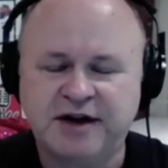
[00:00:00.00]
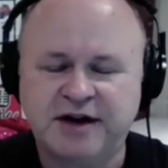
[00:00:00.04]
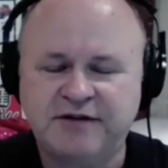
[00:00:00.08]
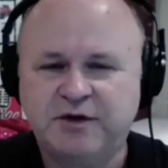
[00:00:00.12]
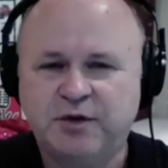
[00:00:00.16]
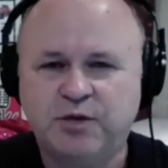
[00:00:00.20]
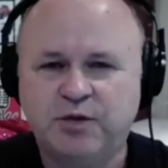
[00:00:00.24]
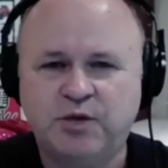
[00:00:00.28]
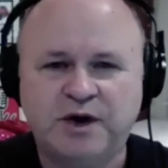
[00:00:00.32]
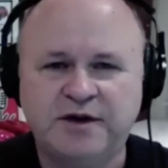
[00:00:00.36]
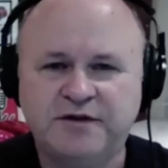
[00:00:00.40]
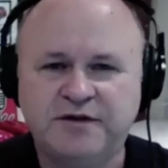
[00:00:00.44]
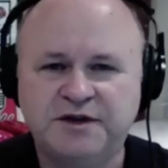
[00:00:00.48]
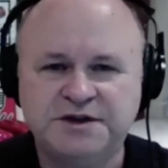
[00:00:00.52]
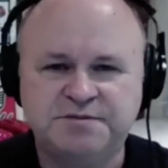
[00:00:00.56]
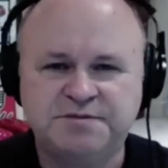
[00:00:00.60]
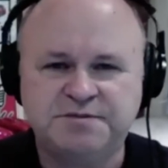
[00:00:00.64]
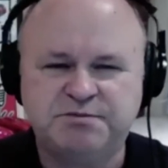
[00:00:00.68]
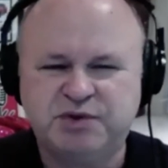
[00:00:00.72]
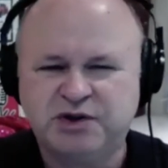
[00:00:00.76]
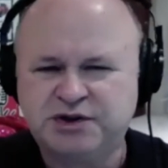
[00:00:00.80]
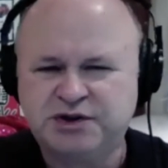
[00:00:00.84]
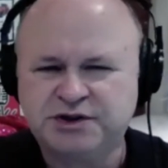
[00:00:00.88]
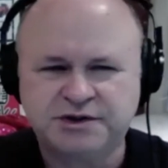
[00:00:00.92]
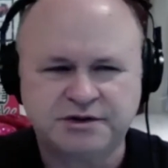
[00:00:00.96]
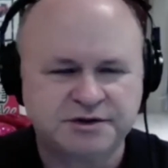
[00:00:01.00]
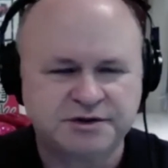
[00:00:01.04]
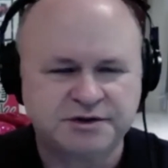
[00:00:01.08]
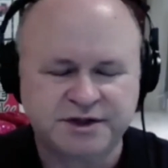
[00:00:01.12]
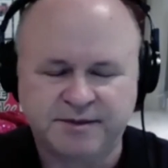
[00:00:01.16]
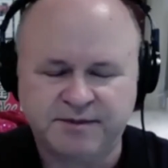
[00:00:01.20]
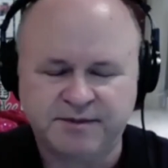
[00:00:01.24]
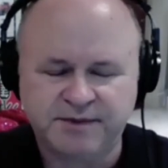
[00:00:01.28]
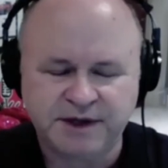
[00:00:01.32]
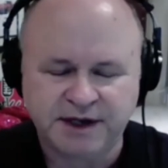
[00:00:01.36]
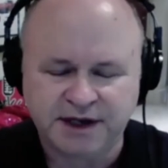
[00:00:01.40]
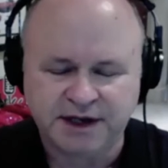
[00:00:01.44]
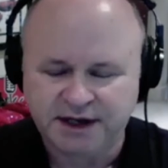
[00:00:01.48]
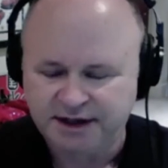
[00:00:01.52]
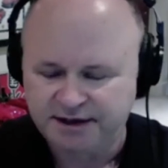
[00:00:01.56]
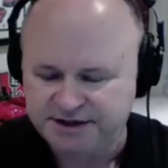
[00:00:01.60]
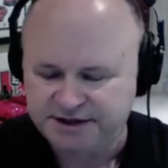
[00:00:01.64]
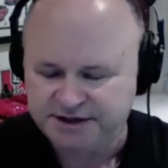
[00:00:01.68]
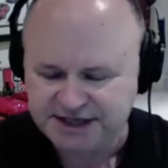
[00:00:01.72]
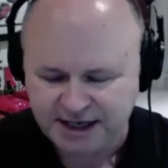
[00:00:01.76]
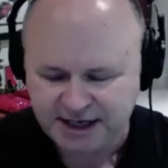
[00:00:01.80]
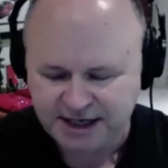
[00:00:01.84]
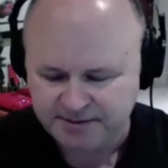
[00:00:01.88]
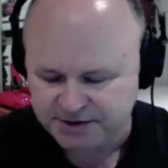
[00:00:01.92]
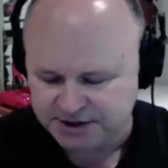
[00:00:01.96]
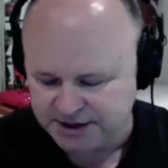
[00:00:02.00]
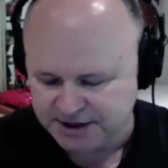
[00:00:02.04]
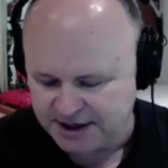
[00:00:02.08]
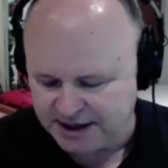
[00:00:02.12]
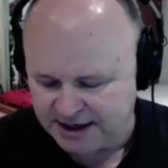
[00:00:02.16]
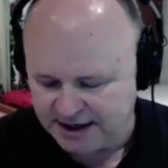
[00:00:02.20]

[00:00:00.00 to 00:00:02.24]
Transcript: for one of his books or something, tapes.